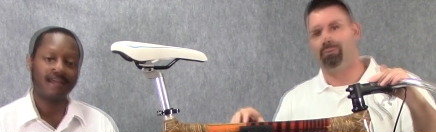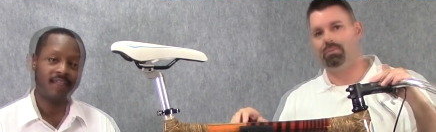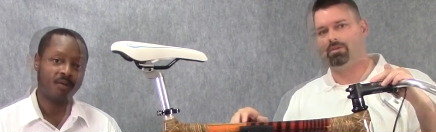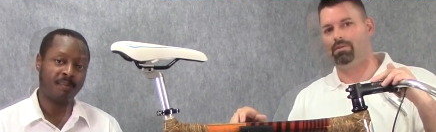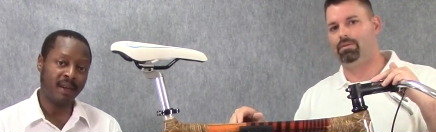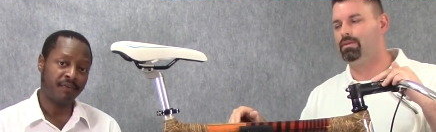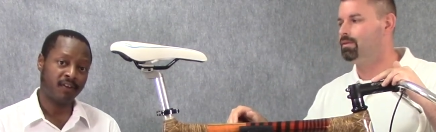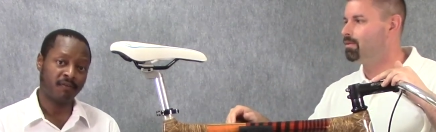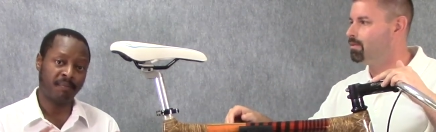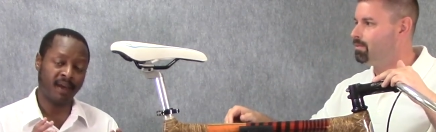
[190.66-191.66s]
Speaker 1: And the benefit
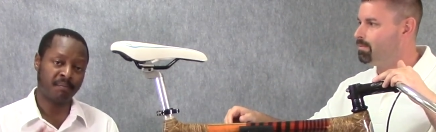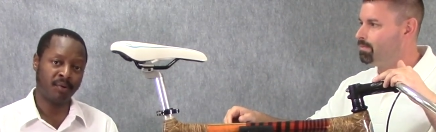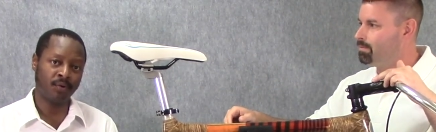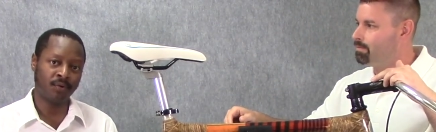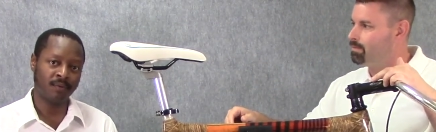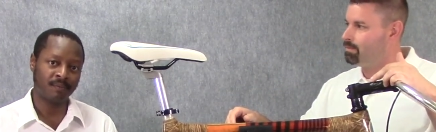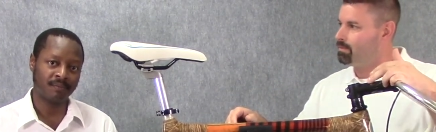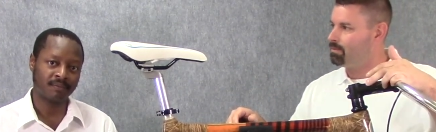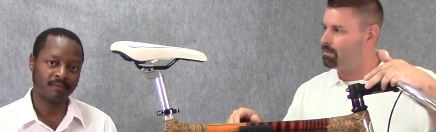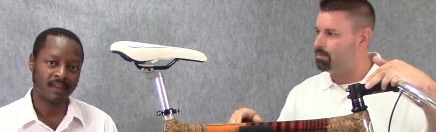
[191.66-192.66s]
of bamboo
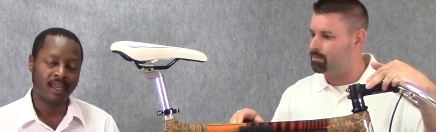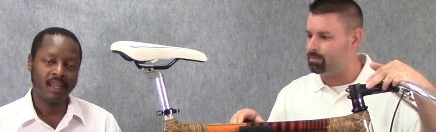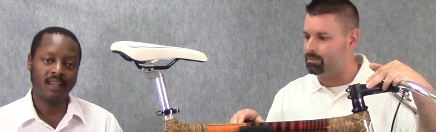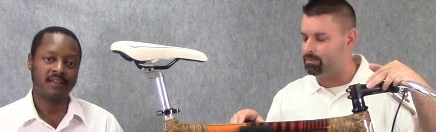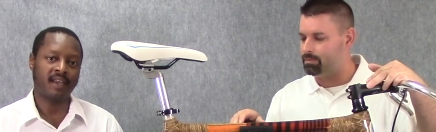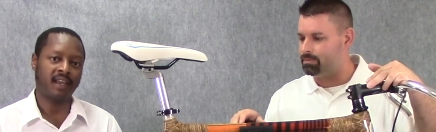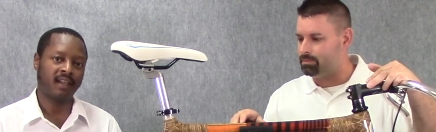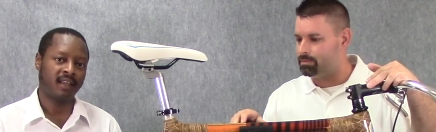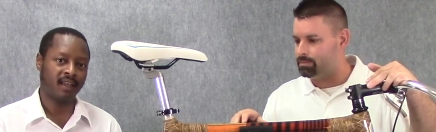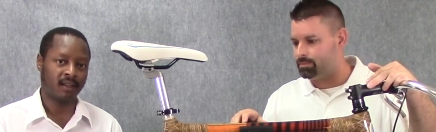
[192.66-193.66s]
is that
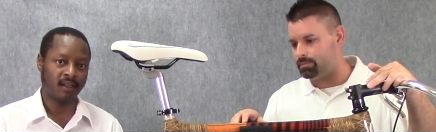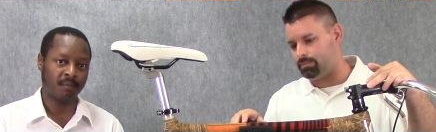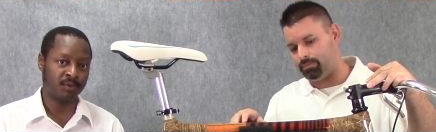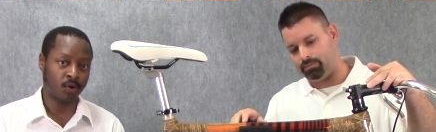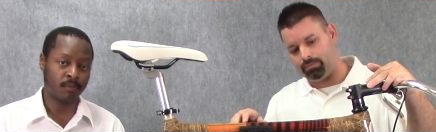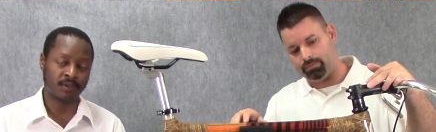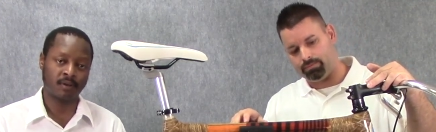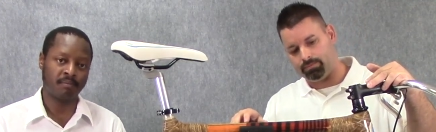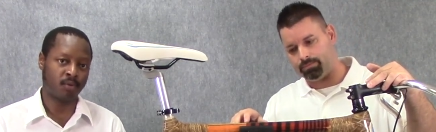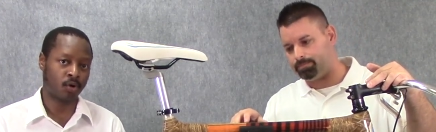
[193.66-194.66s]
it absorbs
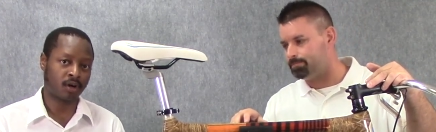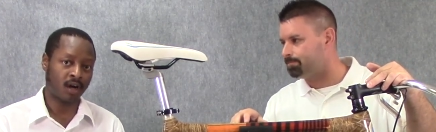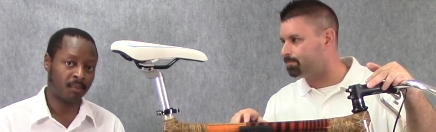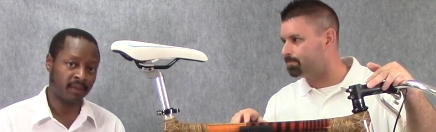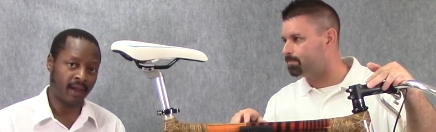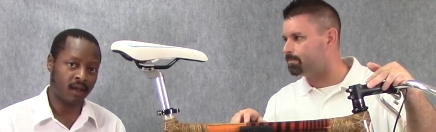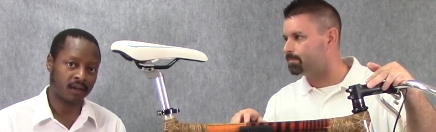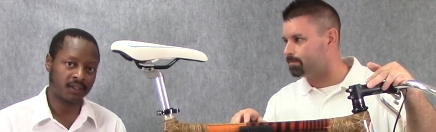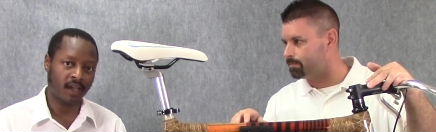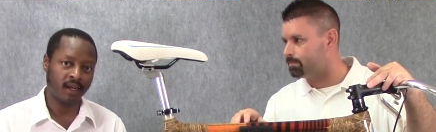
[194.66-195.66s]
more carbon
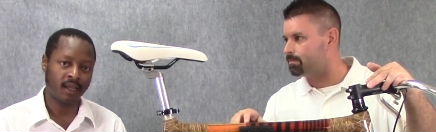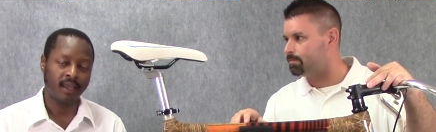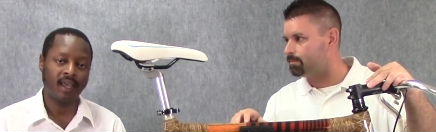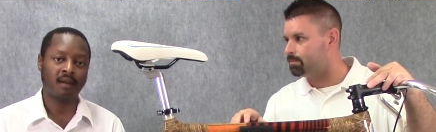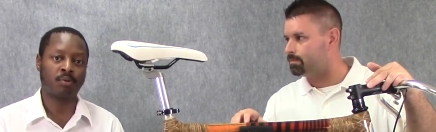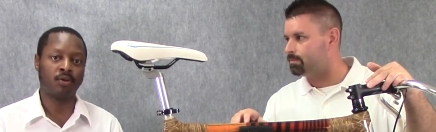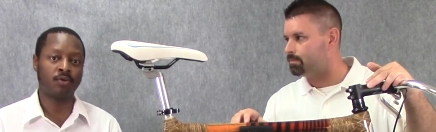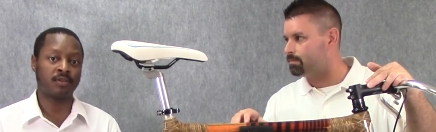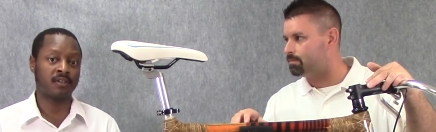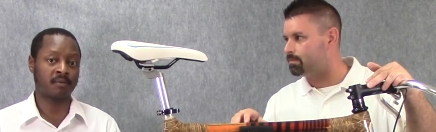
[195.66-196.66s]
dioxide and
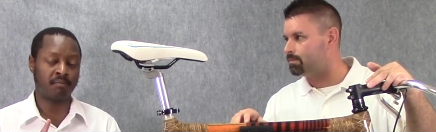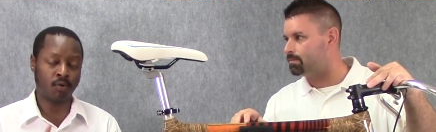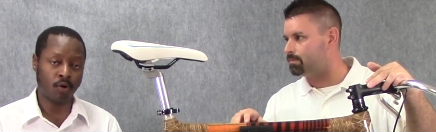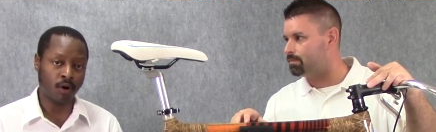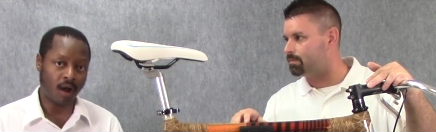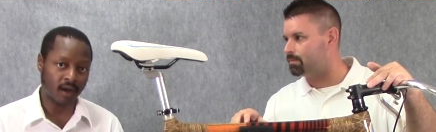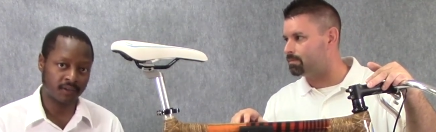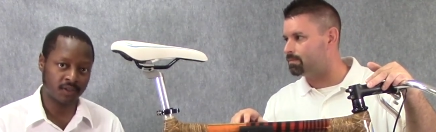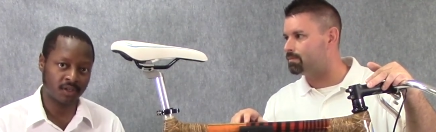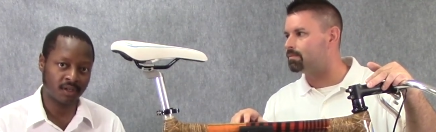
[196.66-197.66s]
produces more
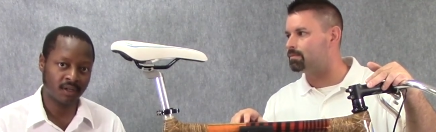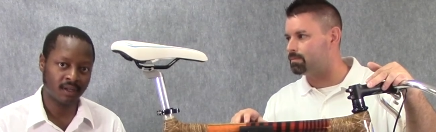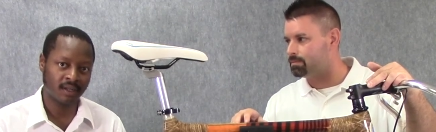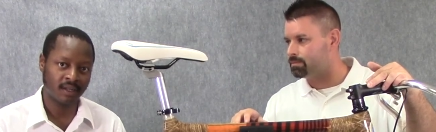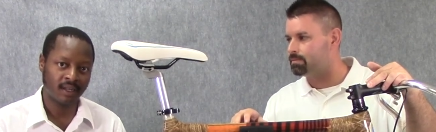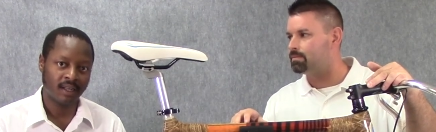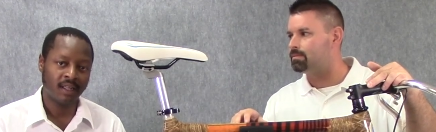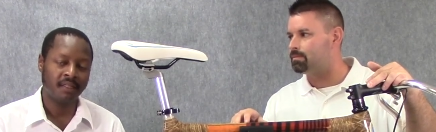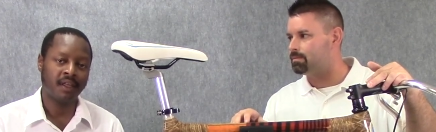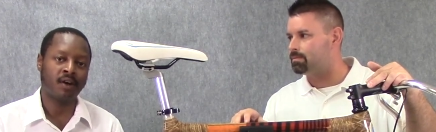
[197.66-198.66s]
oxygen
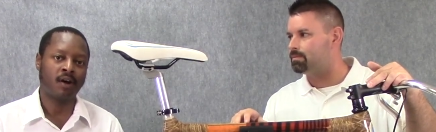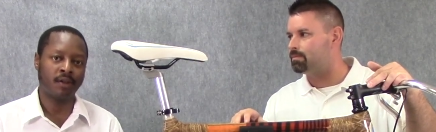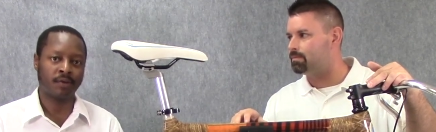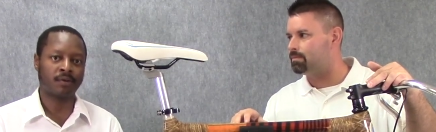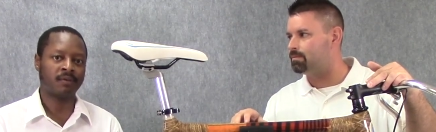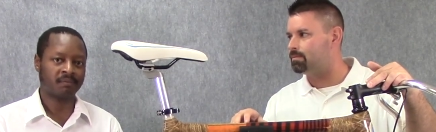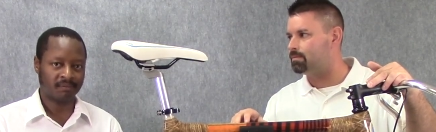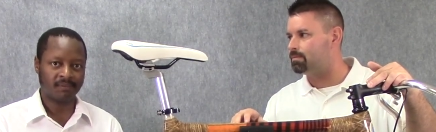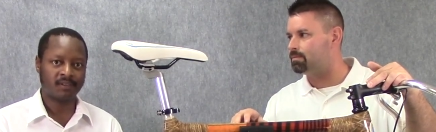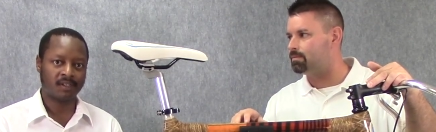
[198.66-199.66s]
than other
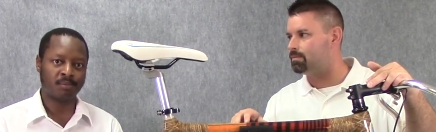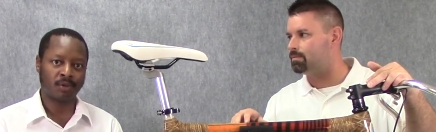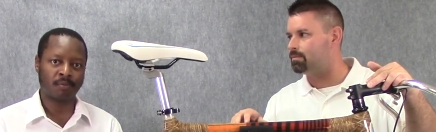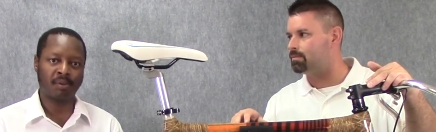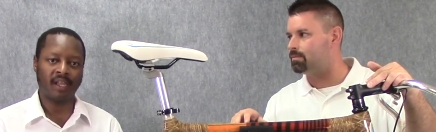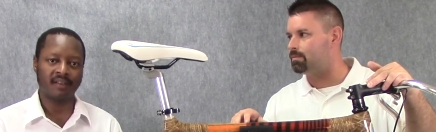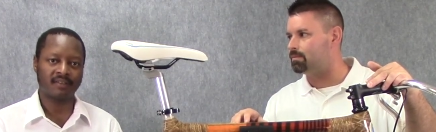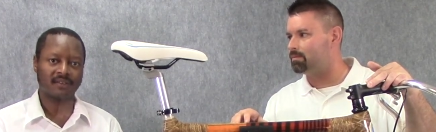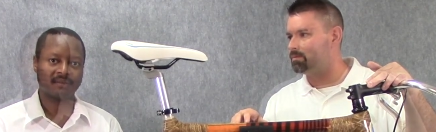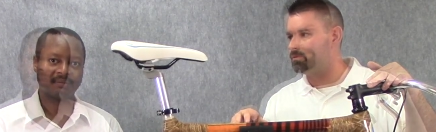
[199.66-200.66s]
similar
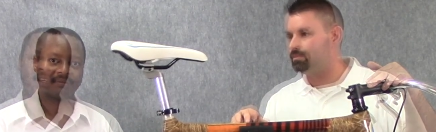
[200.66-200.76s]
plants.